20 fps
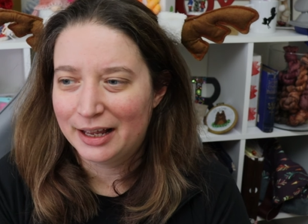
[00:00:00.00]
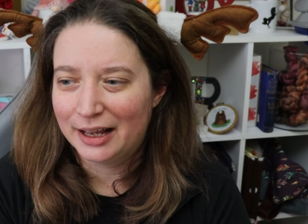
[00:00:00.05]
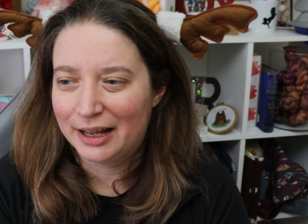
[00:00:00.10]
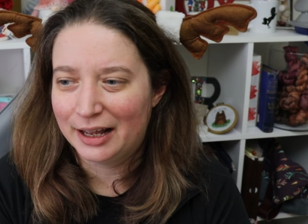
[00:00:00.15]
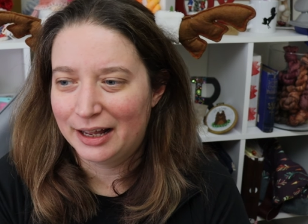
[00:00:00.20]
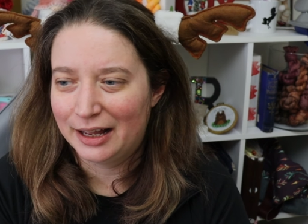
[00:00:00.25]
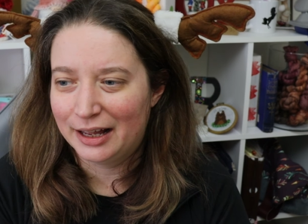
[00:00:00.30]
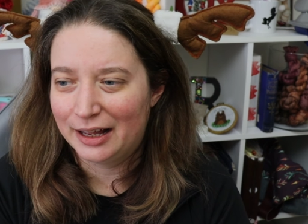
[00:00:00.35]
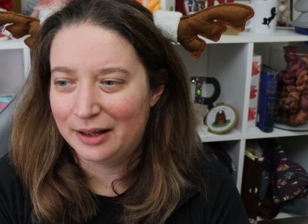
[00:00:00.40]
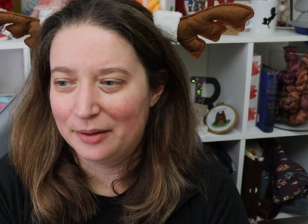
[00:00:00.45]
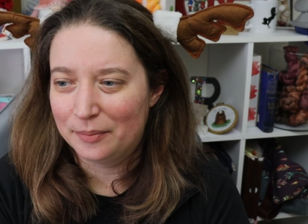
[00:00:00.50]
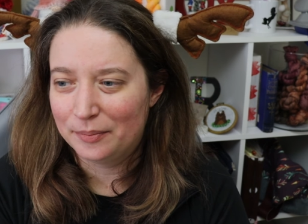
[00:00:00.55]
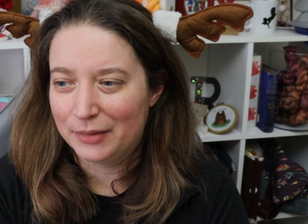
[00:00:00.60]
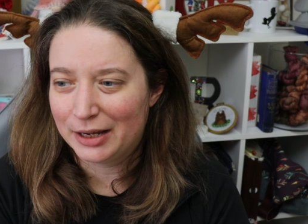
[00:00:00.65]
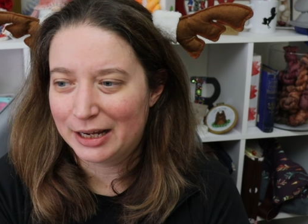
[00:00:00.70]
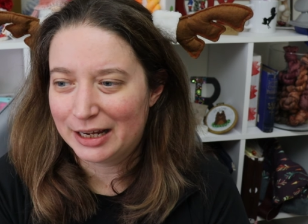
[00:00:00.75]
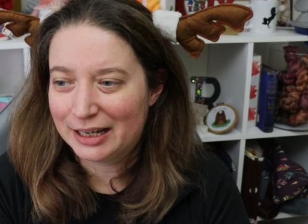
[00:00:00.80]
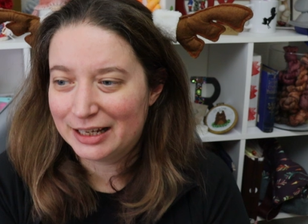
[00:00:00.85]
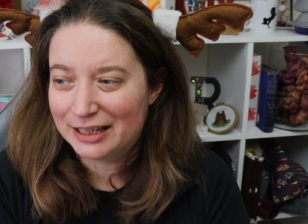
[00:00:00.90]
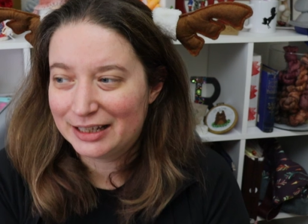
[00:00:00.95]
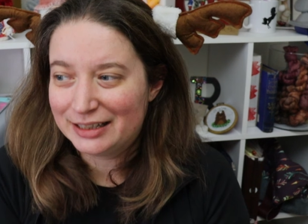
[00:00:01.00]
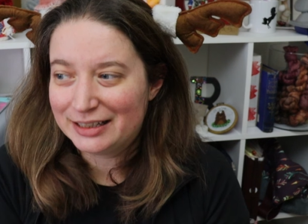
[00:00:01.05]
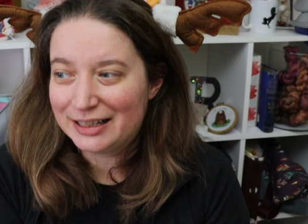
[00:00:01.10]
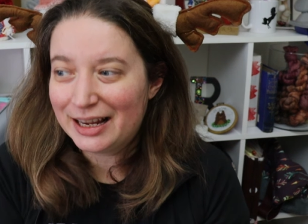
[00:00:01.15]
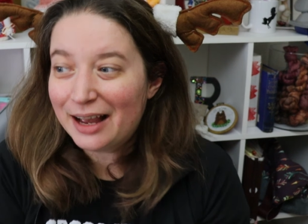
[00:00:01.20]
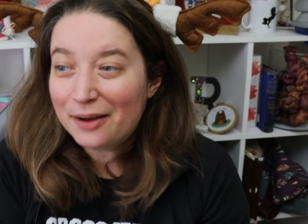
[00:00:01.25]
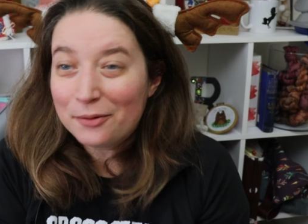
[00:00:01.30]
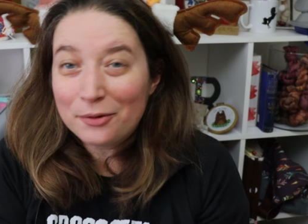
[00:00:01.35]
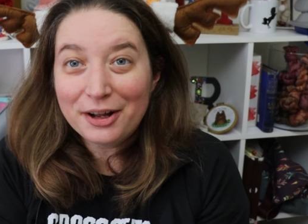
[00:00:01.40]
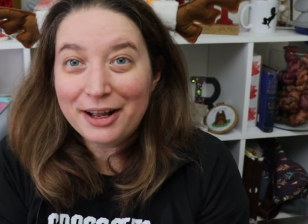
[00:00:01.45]
And
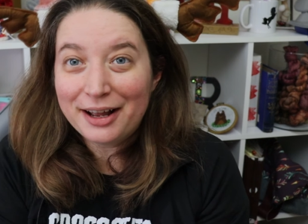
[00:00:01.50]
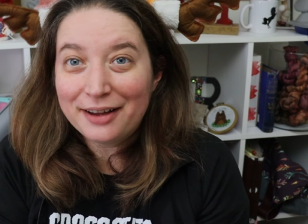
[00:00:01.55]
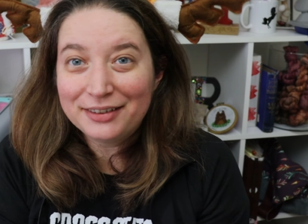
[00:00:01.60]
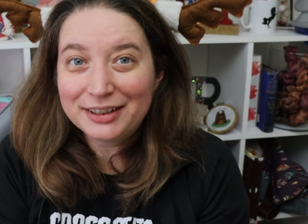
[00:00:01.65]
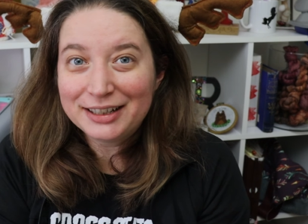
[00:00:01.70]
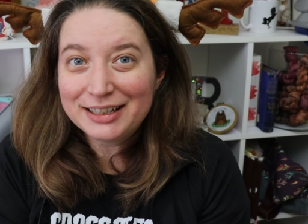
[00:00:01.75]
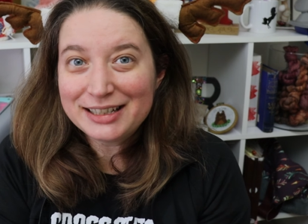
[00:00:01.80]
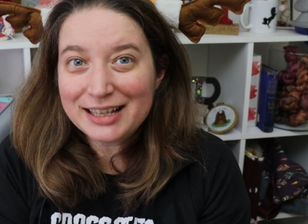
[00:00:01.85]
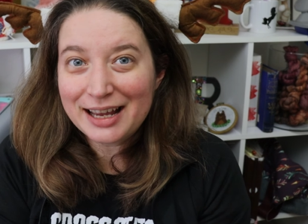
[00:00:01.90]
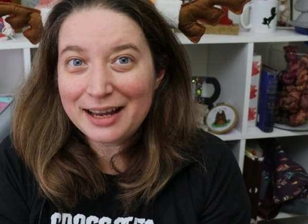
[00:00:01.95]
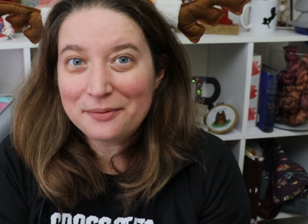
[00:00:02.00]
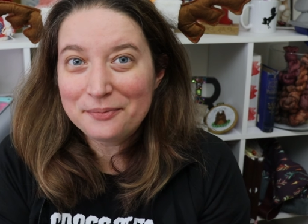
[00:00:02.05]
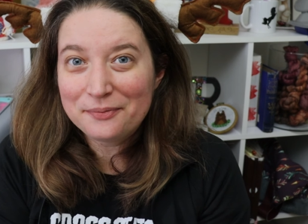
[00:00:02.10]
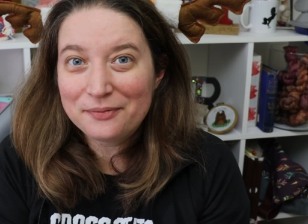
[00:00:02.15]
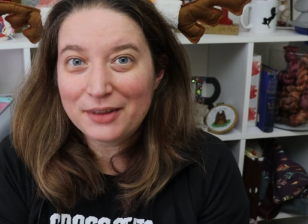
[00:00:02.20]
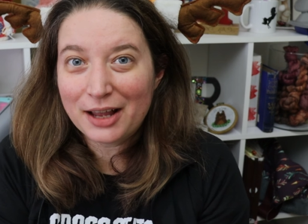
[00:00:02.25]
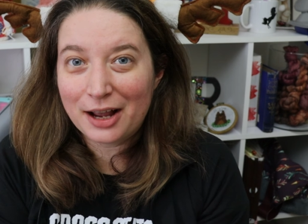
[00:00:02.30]
yeah, we'll have a good time.